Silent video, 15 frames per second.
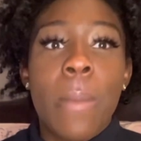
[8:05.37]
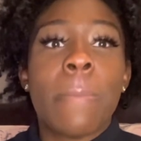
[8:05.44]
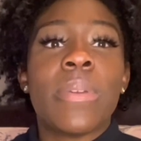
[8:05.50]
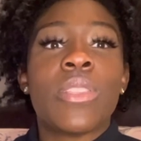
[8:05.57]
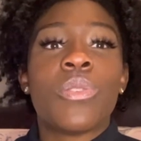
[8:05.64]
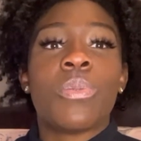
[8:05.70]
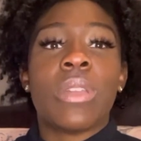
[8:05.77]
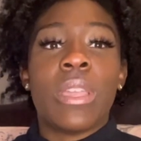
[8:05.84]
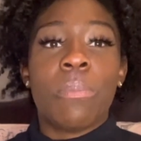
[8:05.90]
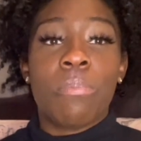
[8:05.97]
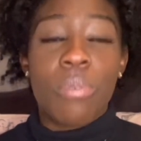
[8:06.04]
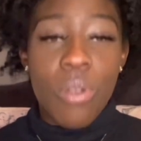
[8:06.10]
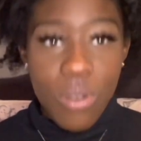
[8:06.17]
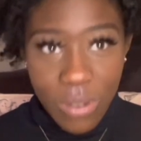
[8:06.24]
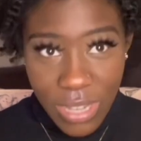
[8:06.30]
between
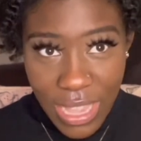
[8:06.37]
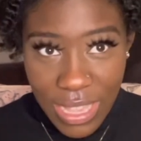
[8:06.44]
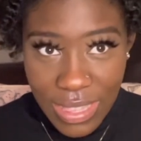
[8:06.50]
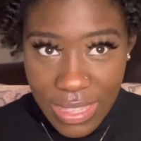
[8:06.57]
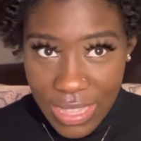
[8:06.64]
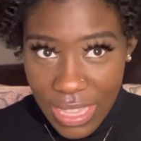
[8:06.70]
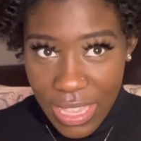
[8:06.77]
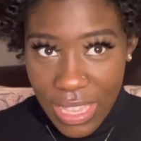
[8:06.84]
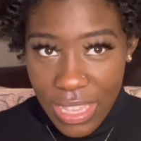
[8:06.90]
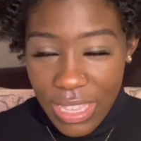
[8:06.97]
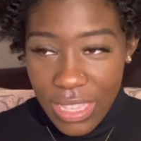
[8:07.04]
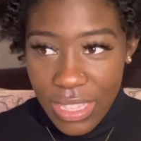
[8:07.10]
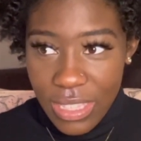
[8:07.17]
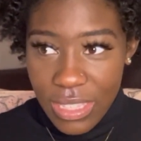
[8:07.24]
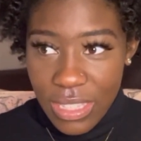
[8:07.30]

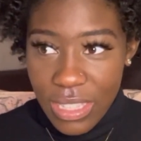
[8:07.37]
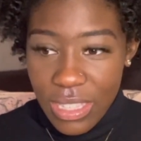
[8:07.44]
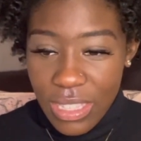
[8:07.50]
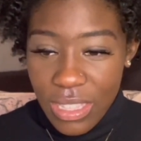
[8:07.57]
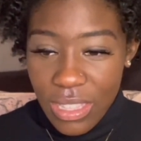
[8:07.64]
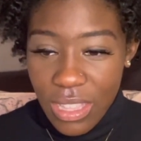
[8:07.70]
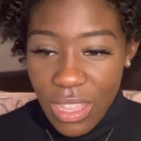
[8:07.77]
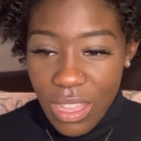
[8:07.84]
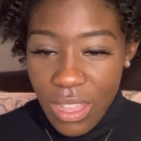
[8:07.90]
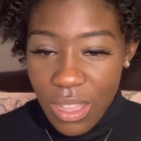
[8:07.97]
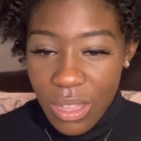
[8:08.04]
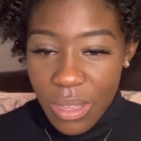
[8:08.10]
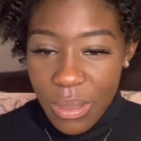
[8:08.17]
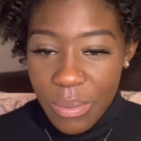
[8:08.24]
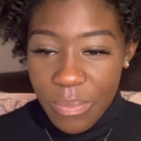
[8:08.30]
protesting.
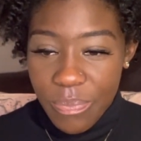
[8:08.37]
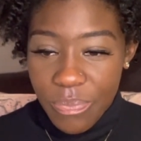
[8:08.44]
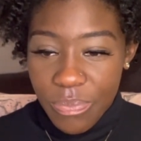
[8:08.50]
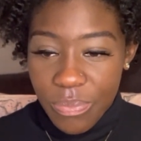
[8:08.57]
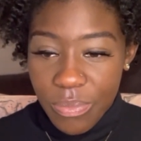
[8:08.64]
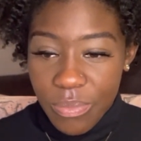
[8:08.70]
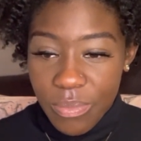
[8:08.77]
Not